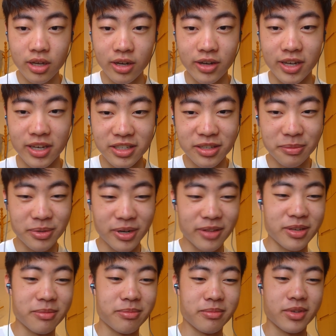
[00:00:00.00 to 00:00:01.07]
Right, you should
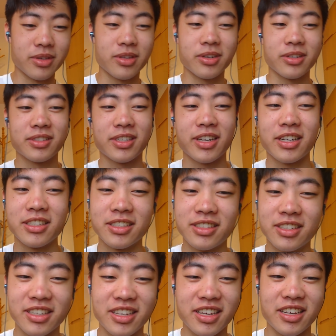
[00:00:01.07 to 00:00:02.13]
probably mute your side just
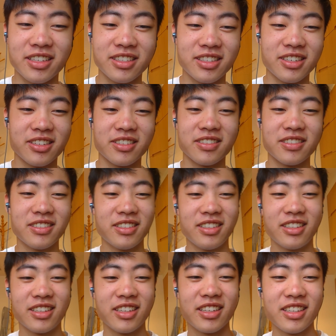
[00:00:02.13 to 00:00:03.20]
in case you
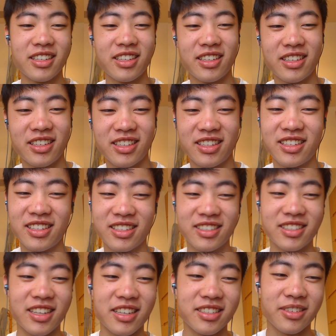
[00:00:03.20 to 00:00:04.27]
like
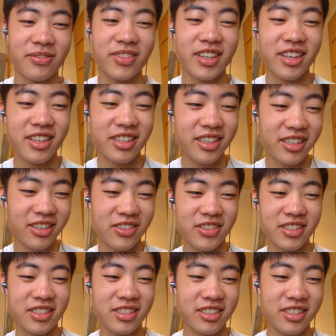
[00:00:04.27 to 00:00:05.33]
say something
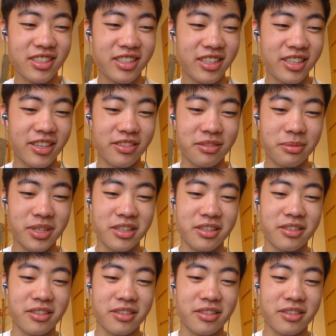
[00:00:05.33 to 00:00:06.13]
which gives me